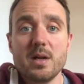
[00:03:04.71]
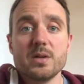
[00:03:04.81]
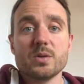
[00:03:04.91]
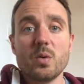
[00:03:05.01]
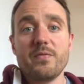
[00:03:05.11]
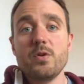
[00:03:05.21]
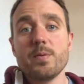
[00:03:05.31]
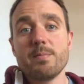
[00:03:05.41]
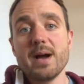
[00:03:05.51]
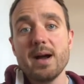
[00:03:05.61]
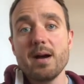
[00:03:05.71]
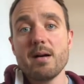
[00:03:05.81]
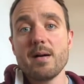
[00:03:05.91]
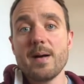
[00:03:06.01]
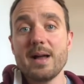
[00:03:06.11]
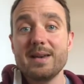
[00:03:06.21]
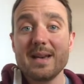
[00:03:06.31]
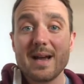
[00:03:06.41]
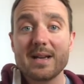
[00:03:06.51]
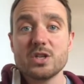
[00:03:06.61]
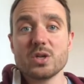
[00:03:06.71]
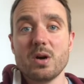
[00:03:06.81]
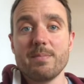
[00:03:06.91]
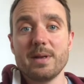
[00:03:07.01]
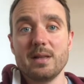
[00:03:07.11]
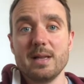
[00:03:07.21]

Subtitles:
So if you prepare a nice shopping